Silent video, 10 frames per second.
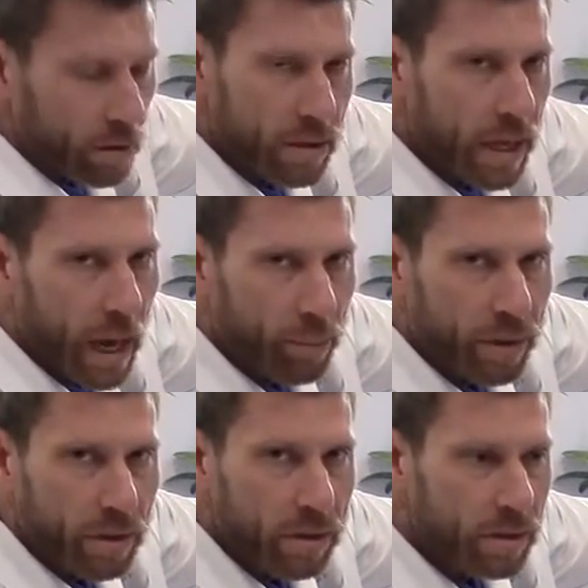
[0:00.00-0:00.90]
and stop
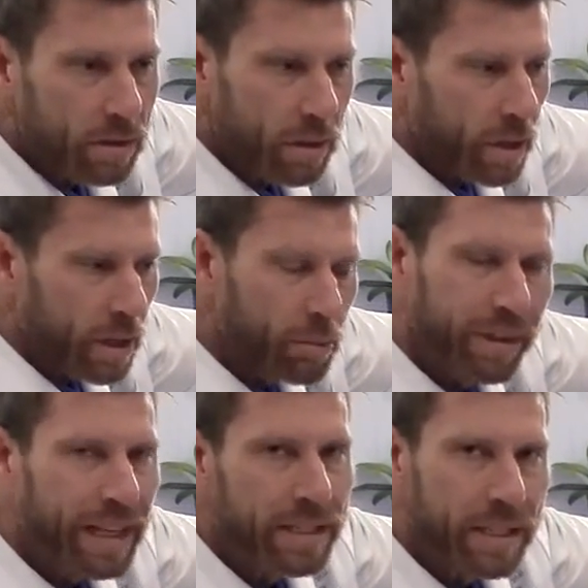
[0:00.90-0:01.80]
is, it
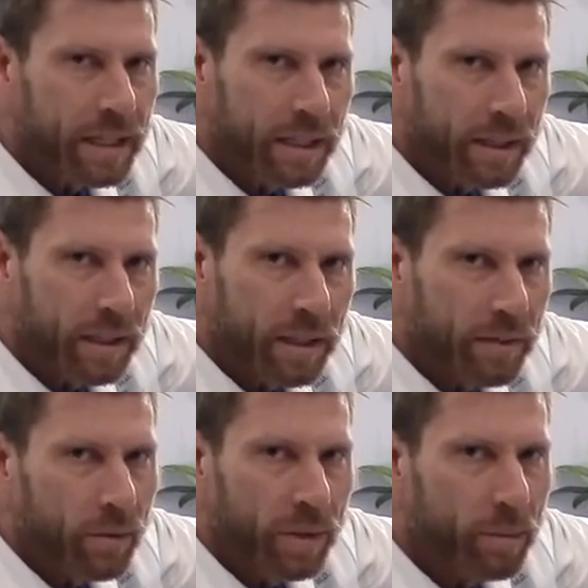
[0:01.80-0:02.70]
blends in
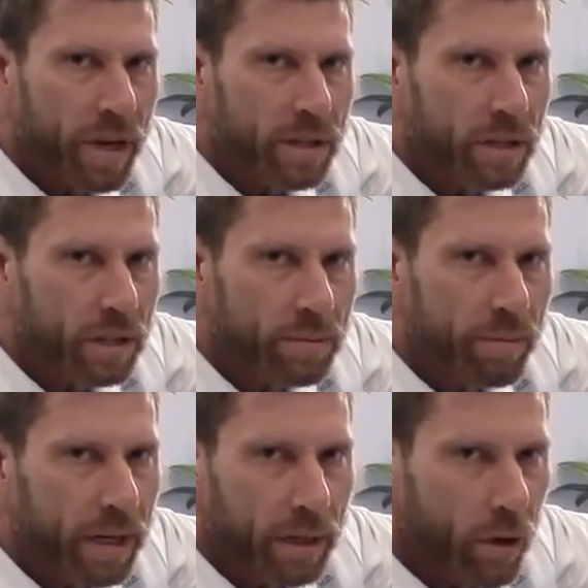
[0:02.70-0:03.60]
even when the patient is
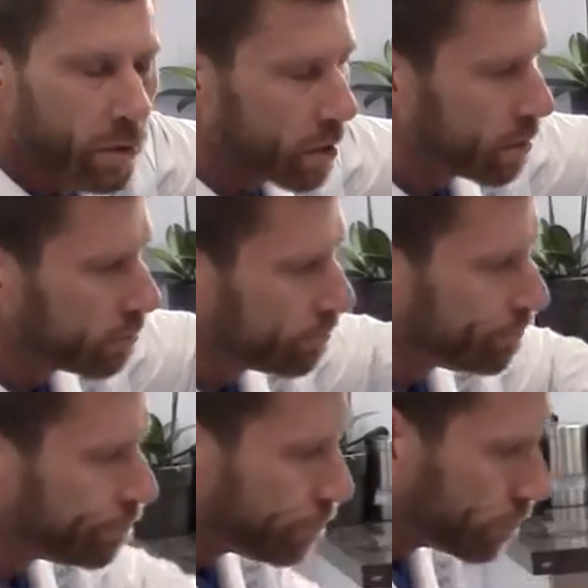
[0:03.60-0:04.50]
bending over.
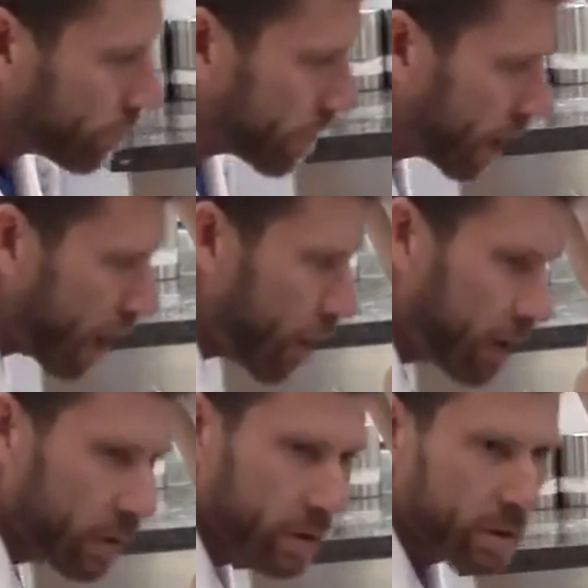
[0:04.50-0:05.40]

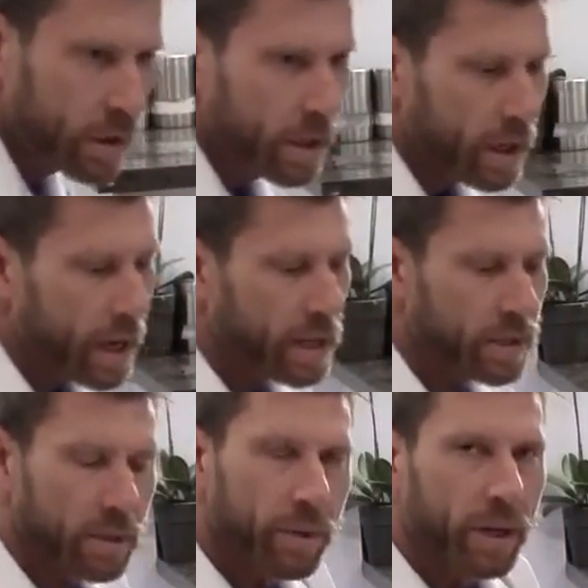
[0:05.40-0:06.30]
However,
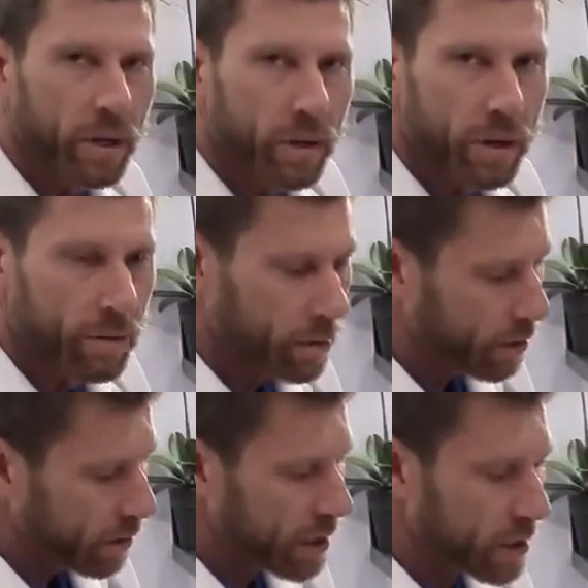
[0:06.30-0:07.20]
as explained earlier,
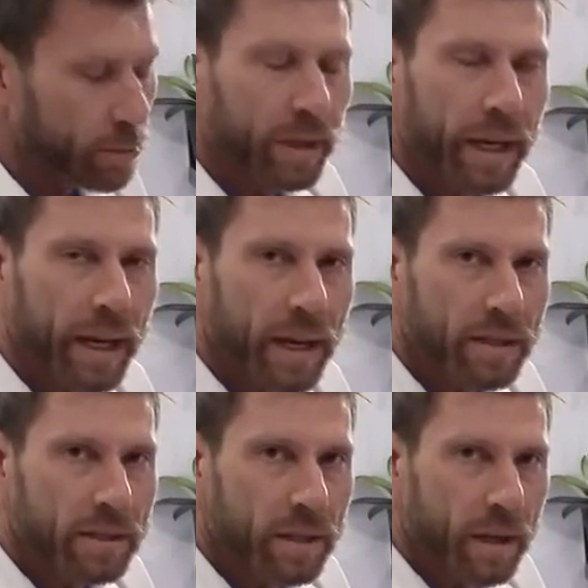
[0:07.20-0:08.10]
this implant
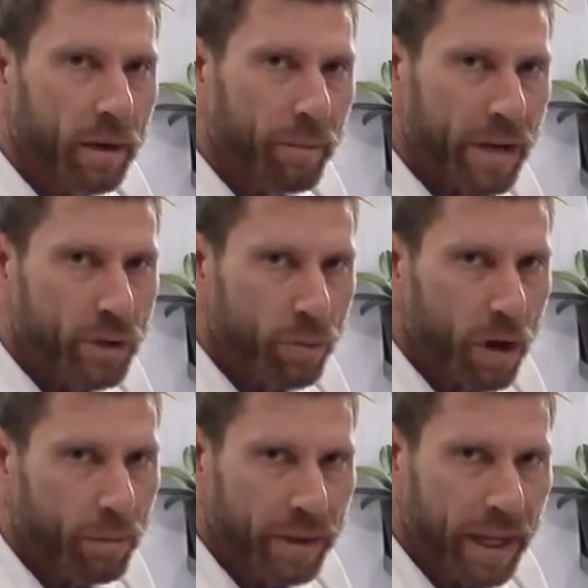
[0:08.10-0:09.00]
has a major
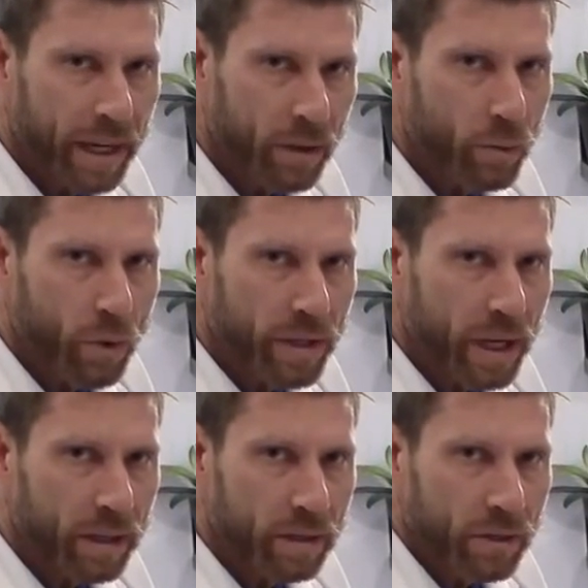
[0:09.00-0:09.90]
problem in that it can
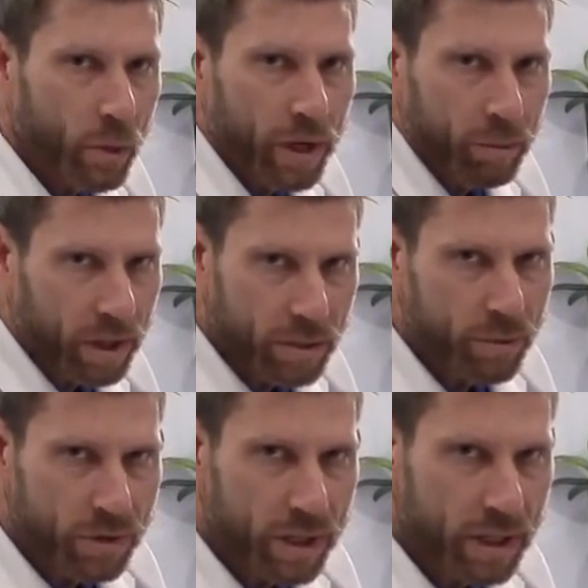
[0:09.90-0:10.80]
rotate
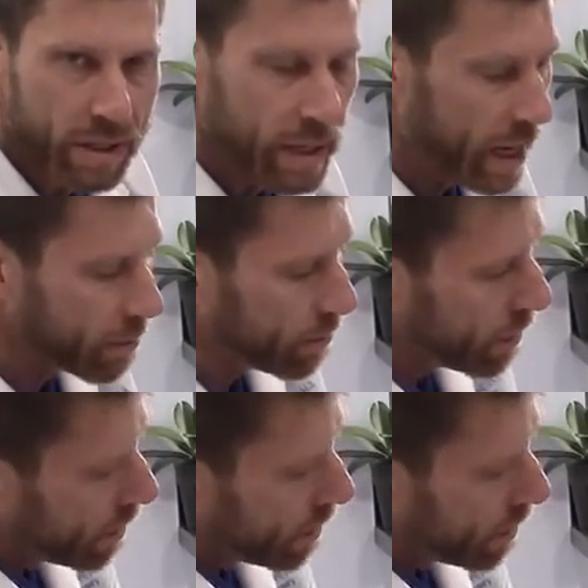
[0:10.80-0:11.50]
20+% of the time